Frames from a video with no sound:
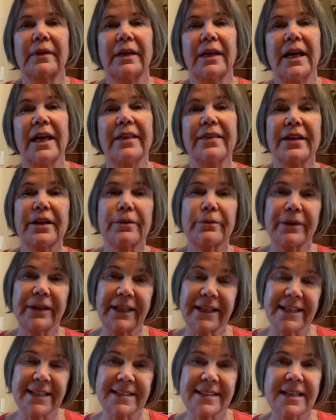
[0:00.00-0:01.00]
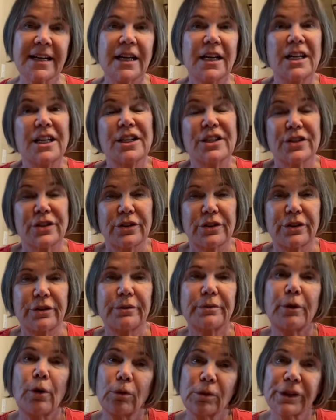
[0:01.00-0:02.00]
And then release. So you're
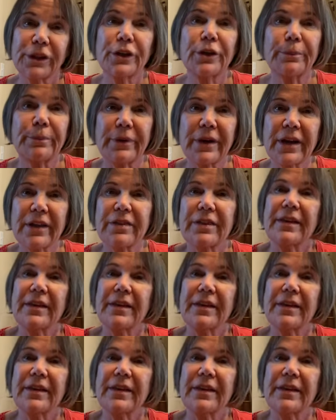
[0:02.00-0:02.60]
holding your breath,